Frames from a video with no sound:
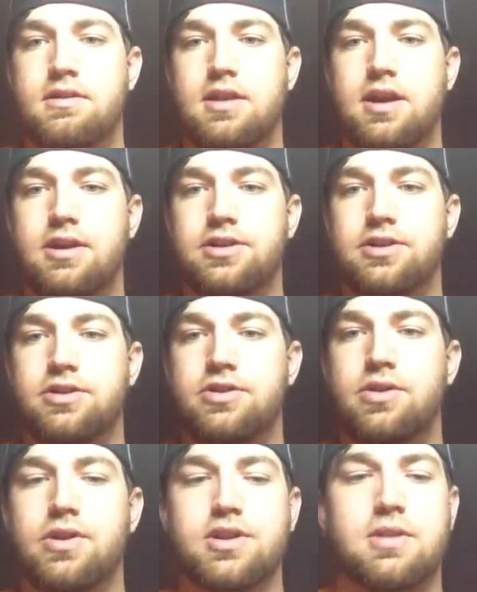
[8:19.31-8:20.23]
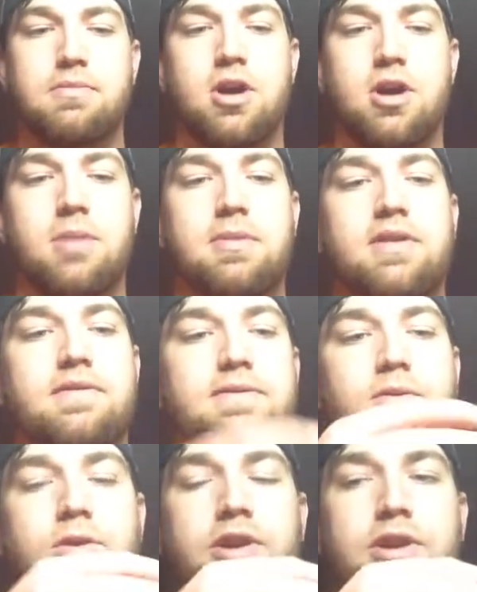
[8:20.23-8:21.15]
there is your storage compartment
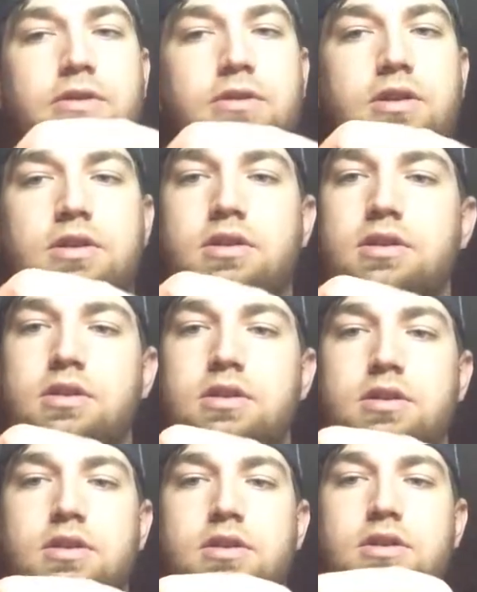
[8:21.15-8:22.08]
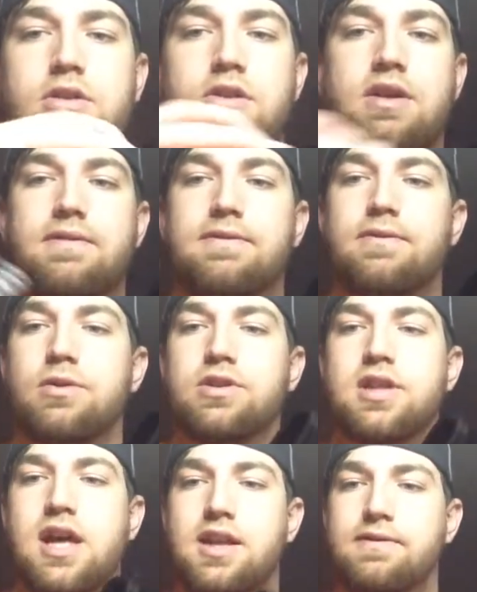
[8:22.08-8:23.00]
for your 4
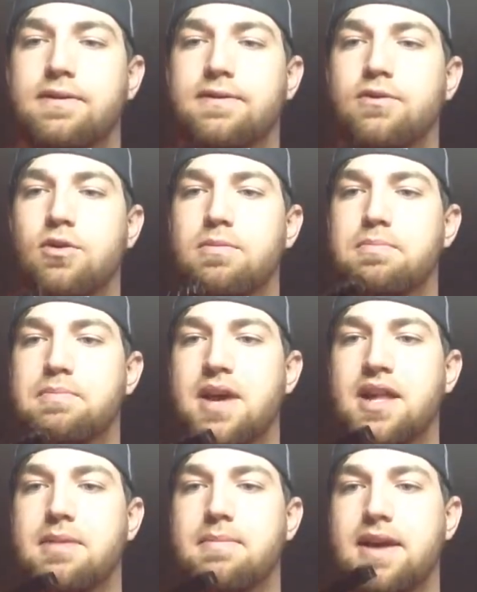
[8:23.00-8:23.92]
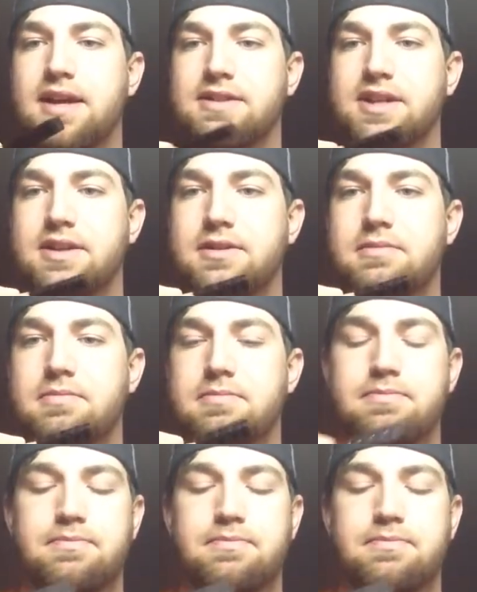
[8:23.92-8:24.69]
slots for 4 pellet magazines.